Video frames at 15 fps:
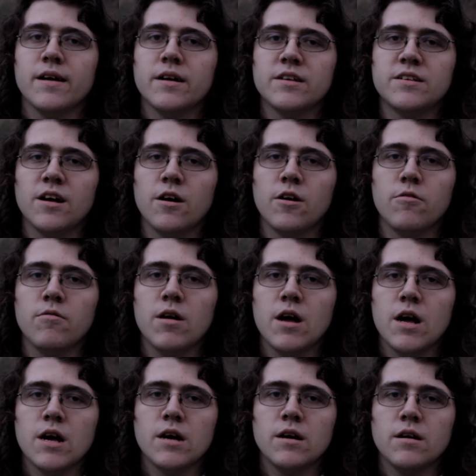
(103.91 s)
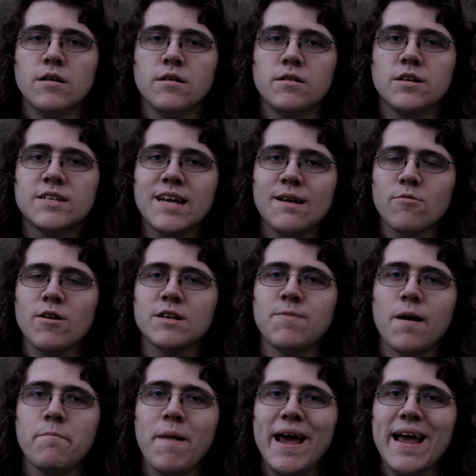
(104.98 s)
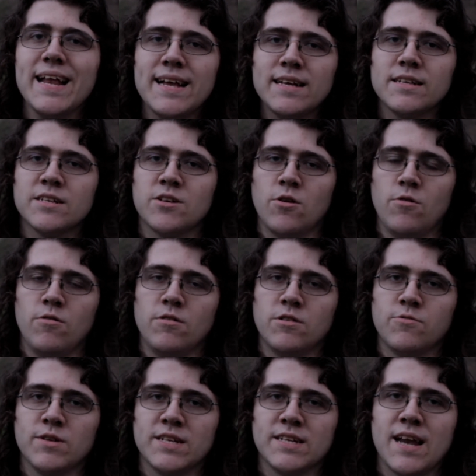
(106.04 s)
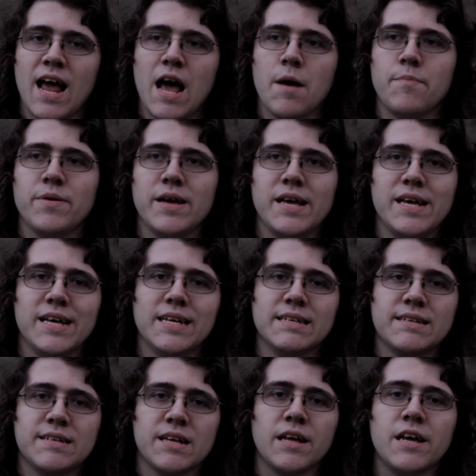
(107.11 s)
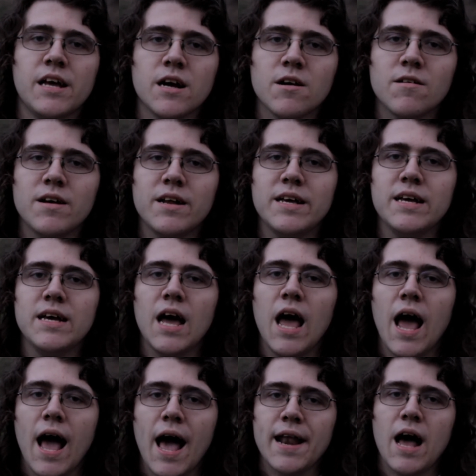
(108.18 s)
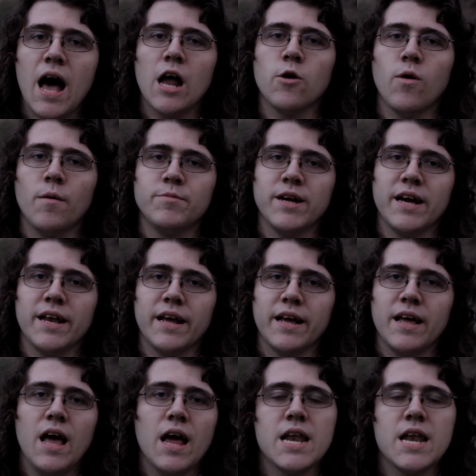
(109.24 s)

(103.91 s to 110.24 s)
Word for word: So to summarize, my main concerns with Snap is security and auto-updating.